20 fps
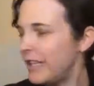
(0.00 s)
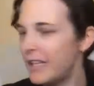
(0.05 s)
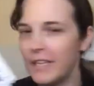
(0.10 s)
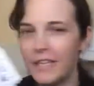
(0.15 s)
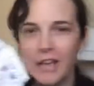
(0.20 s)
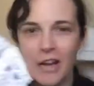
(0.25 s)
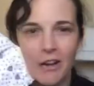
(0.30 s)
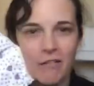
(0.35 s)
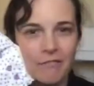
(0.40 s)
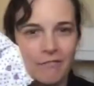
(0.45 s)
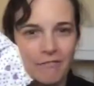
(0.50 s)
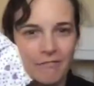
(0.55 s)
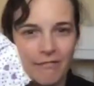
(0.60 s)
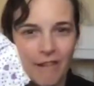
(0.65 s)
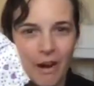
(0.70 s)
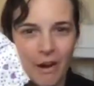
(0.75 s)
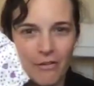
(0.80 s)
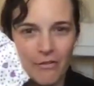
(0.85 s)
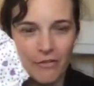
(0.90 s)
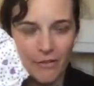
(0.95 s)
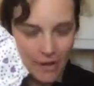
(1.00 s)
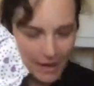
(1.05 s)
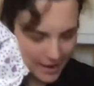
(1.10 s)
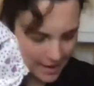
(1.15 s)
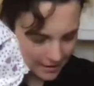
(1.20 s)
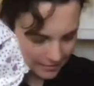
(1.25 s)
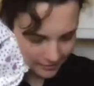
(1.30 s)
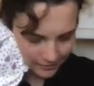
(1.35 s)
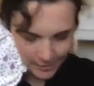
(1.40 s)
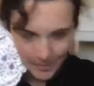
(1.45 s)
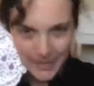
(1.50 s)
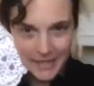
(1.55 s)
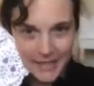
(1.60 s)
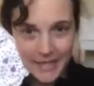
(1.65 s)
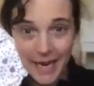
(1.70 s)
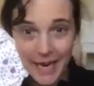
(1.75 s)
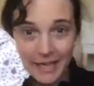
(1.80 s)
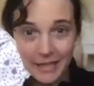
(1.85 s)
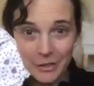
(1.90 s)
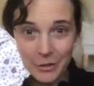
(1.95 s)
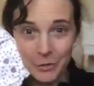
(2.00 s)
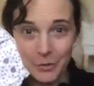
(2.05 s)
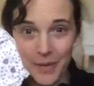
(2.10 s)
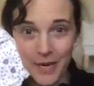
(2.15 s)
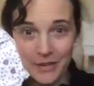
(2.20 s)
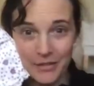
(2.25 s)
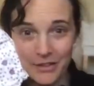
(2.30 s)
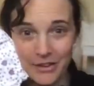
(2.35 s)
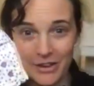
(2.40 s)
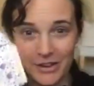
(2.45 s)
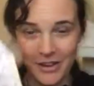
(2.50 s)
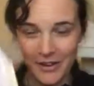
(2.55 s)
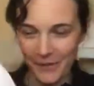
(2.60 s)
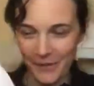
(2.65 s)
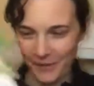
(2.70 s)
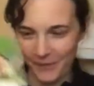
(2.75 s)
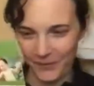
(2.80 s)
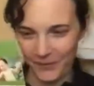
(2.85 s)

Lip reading: Good old Grovire. I've been saying it all the way through.